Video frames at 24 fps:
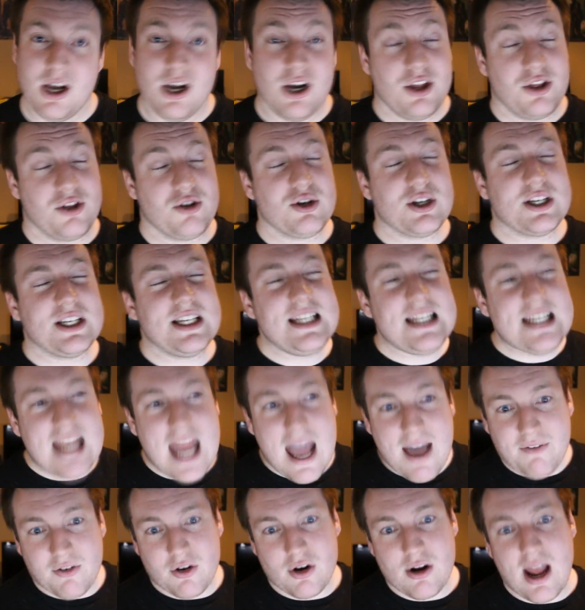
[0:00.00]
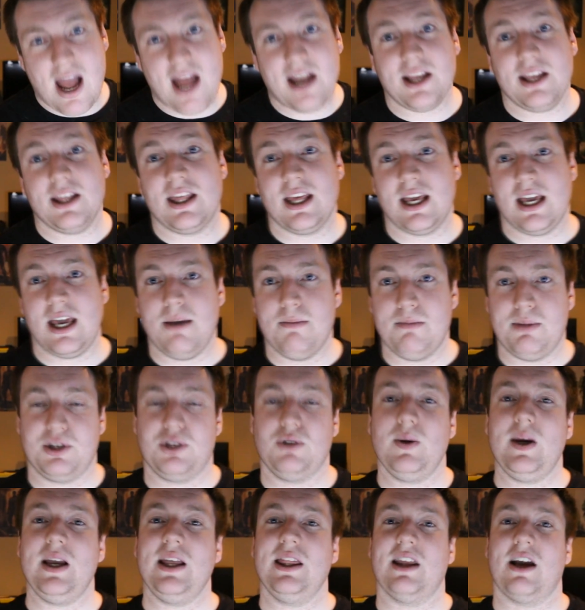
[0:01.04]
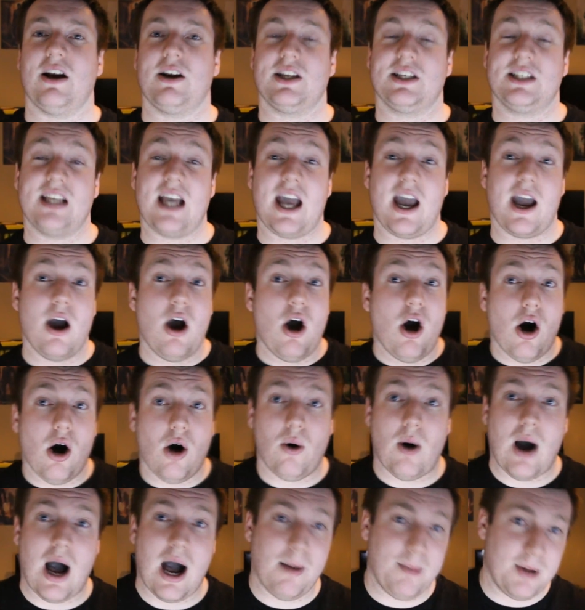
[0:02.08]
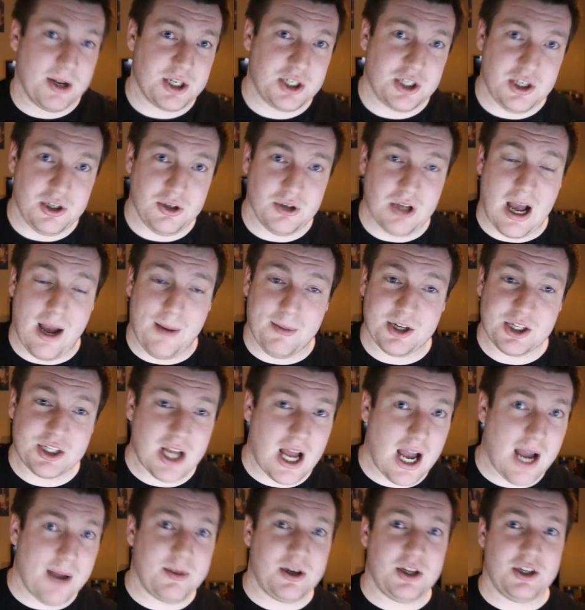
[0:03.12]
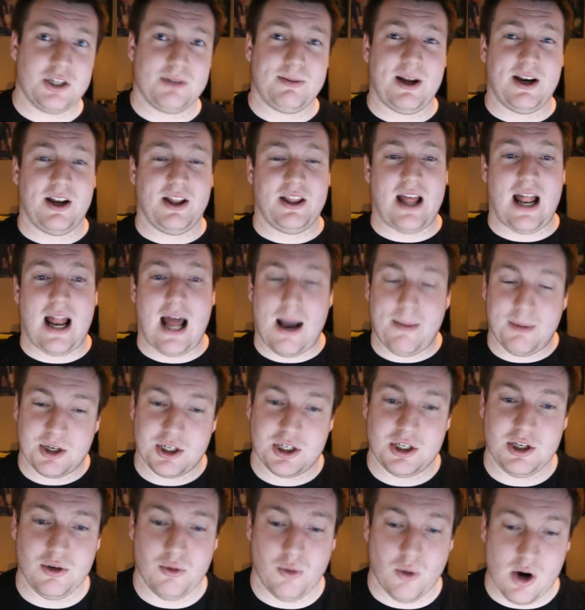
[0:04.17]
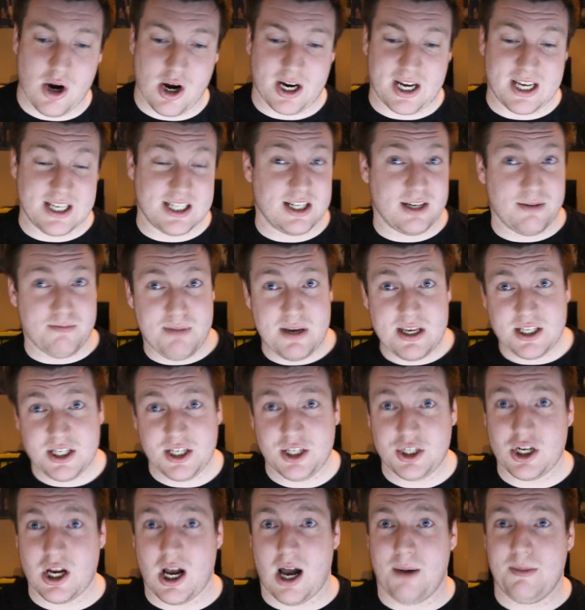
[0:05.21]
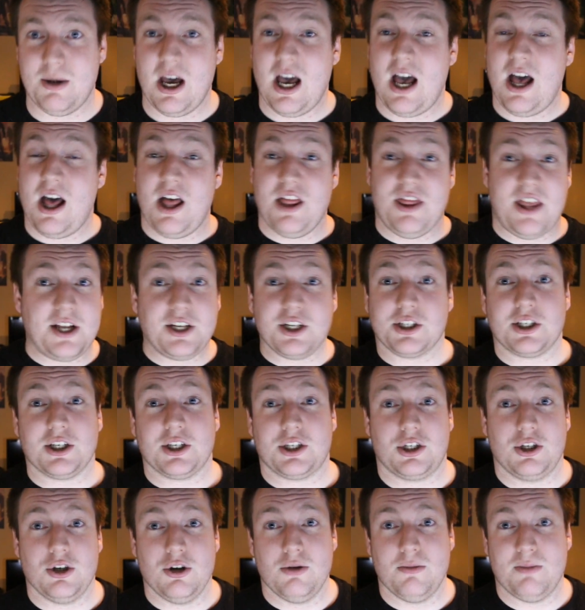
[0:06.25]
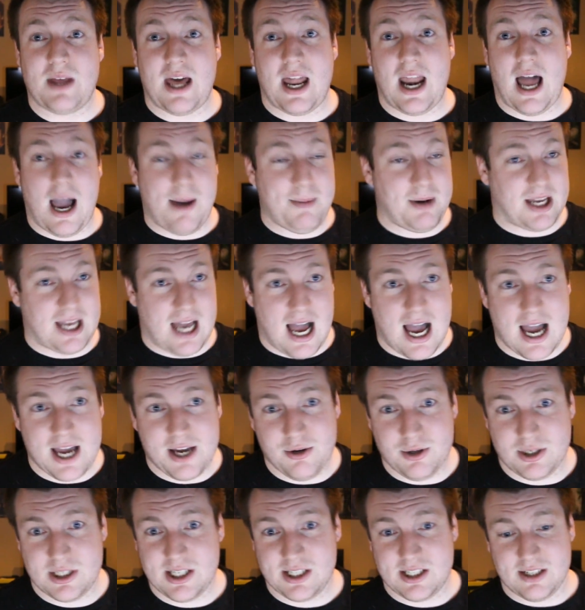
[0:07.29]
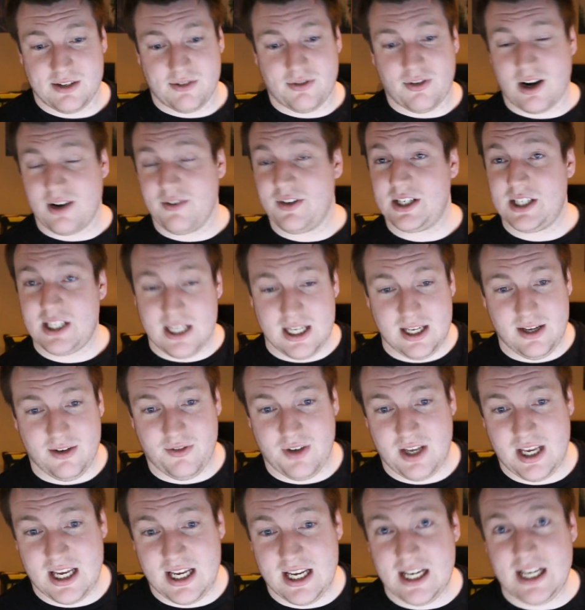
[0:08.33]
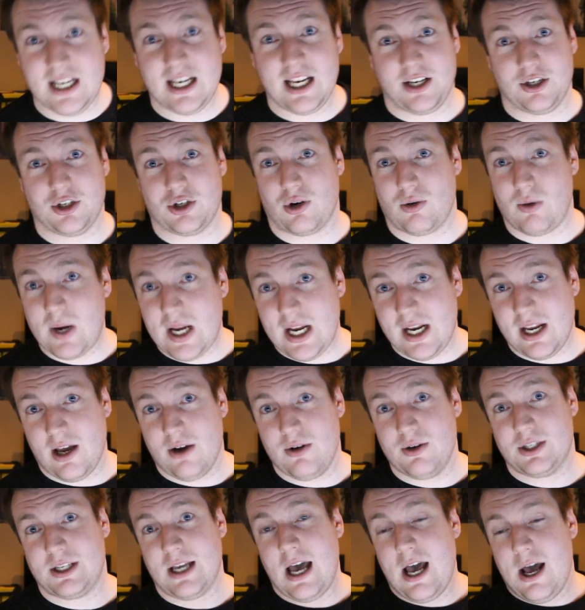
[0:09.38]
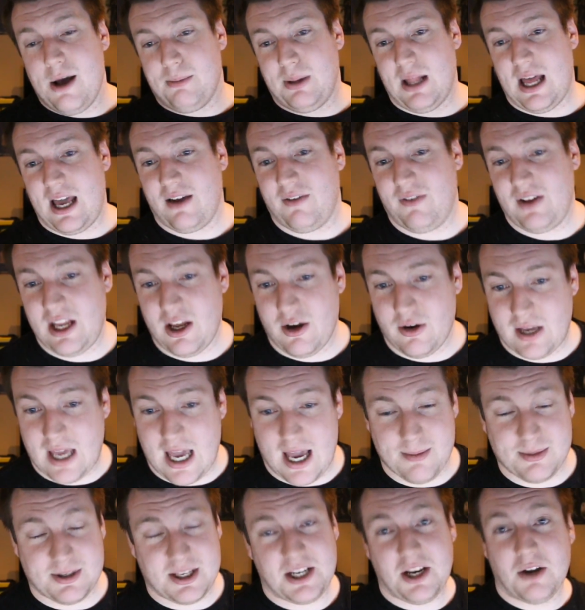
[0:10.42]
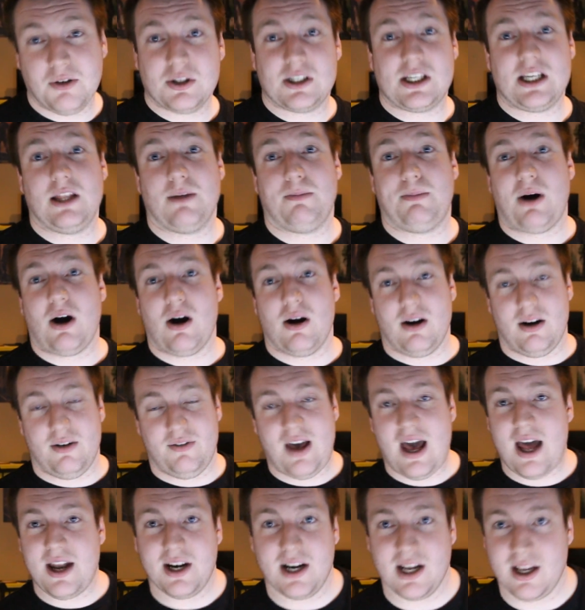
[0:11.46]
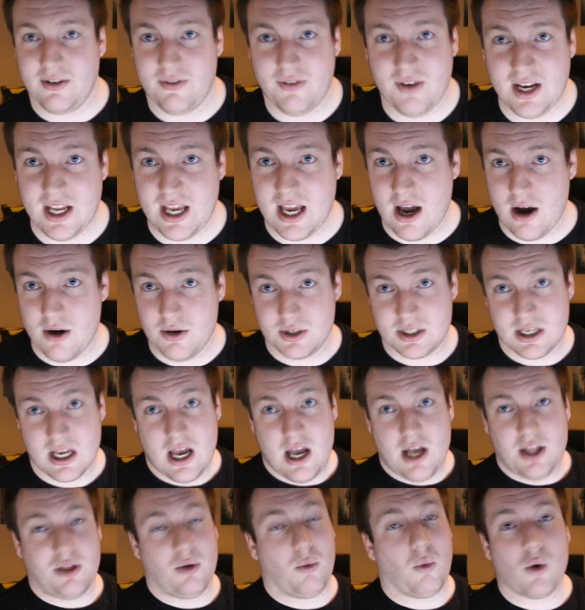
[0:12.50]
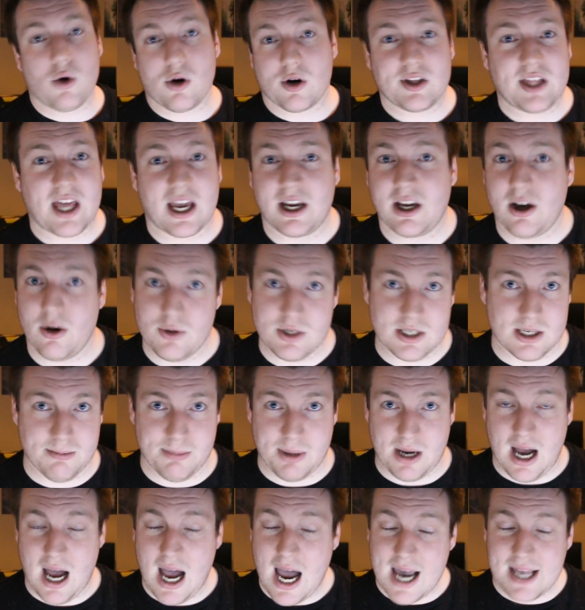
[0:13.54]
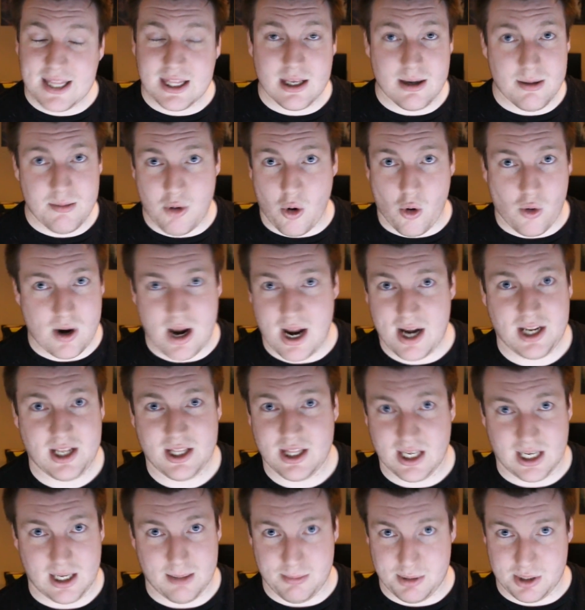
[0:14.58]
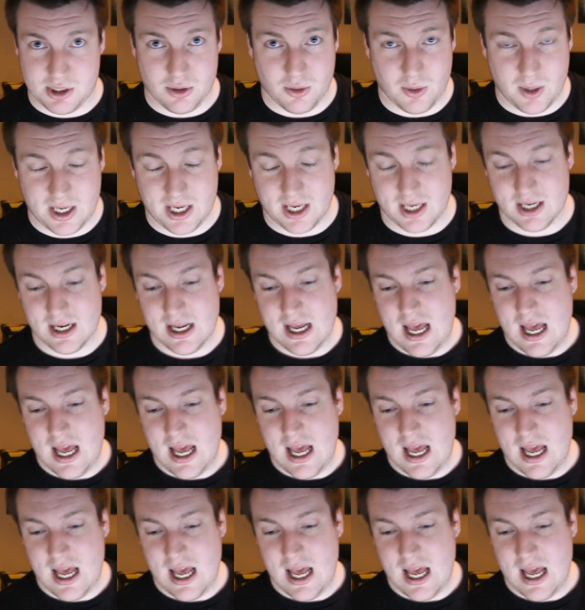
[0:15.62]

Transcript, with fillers: There's never anything in between there to say, oh, how much do you, how much time do you spend on that? How much do you work? Is it a busy job? They just assume that I'm a guy who sits in front of a TV eating Doritos, playing video games. They don't see the part of editing videos, the work that goes in behind them, or anything in between.